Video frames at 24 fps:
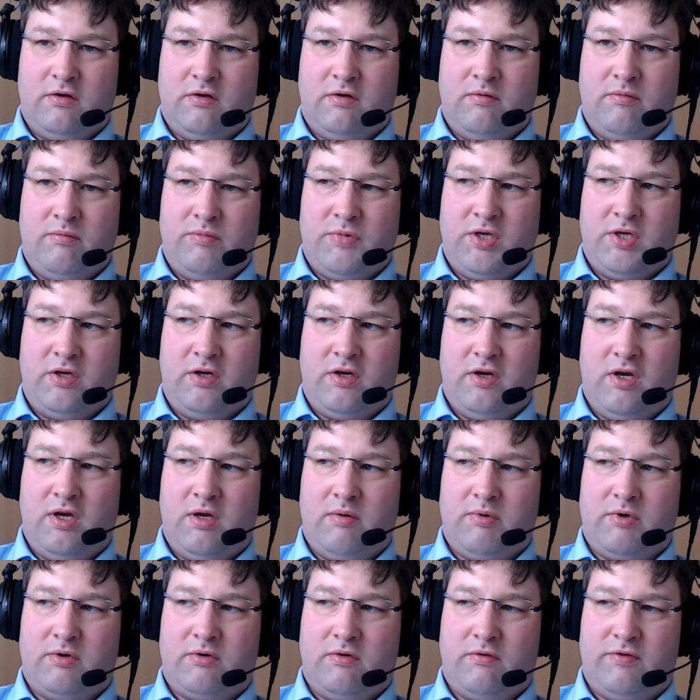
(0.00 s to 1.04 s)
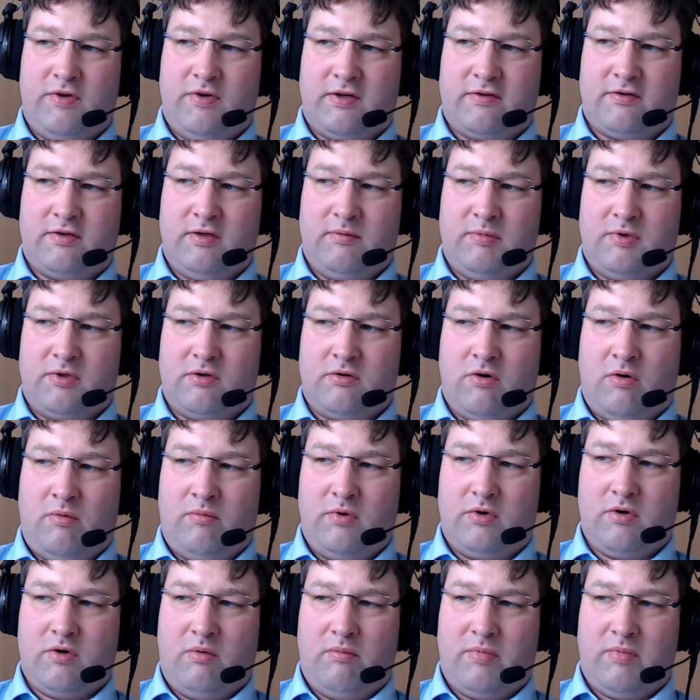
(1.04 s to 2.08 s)
being able to flexibly
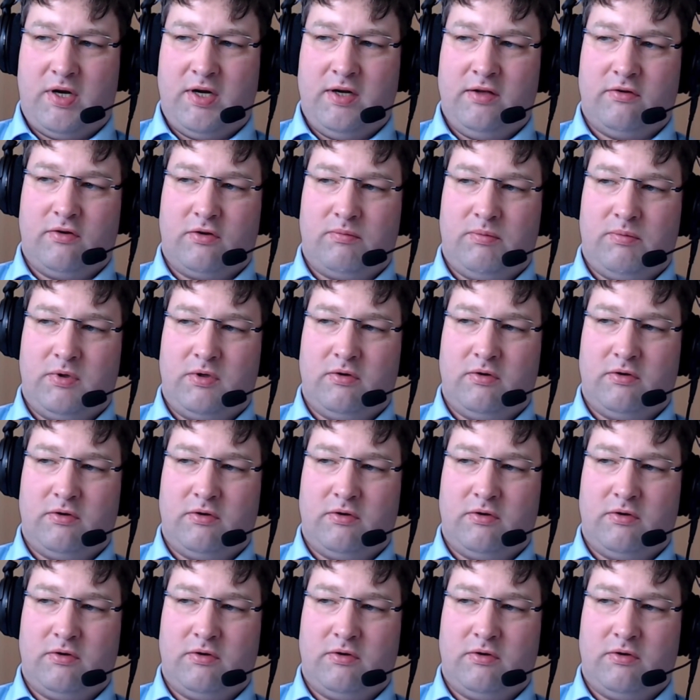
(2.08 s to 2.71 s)
combine those.